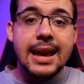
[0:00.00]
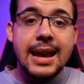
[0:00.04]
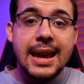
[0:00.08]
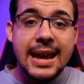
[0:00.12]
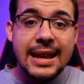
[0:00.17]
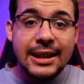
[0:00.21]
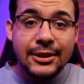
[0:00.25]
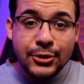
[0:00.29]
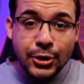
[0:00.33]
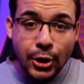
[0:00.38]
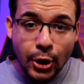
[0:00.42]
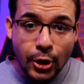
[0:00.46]

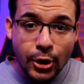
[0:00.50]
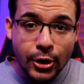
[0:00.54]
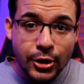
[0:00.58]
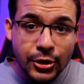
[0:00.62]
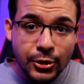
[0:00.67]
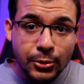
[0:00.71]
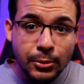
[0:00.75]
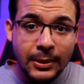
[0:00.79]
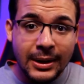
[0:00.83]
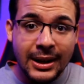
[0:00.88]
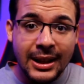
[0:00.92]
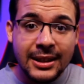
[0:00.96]
In turn,
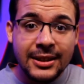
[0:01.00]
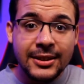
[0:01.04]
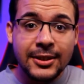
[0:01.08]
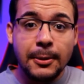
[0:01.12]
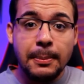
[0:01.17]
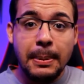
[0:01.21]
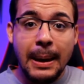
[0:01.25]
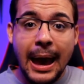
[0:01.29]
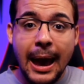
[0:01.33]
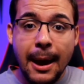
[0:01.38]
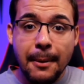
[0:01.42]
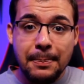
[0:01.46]
what ends up
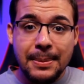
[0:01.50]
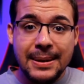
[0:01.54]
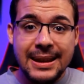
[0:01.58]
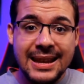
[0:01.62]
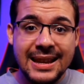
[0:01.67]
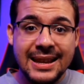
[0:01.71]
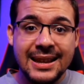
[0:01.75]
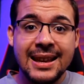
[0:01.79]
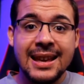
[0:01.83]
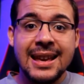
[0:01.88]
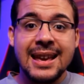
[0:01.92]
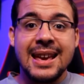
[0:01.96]

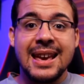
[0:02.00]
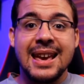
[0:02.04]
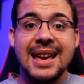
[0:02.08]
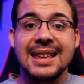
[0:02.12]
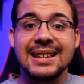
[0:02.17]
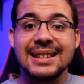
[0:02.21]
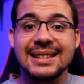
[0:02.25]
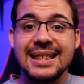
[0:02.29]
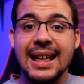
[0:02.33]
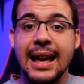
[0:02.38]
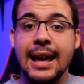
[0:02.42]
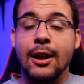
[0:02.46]
happening
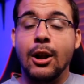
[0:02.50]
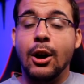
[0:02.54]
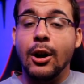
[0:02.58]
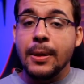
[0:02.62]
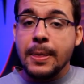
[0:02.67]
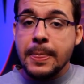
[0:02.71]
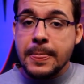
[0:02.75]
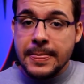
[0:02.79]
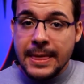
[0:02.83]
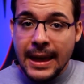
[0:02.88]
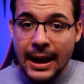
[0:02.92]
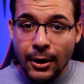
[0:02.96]
is that
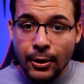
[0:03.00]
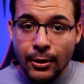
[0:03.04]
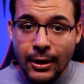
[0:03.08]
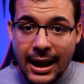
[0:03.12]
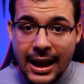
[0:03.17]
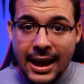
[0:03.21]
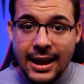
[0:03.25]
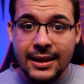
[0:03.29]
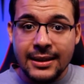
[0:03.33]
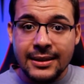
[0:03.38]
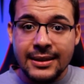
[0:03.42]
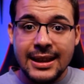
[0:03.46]
on their
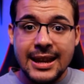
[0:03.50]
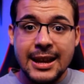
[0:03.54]
end,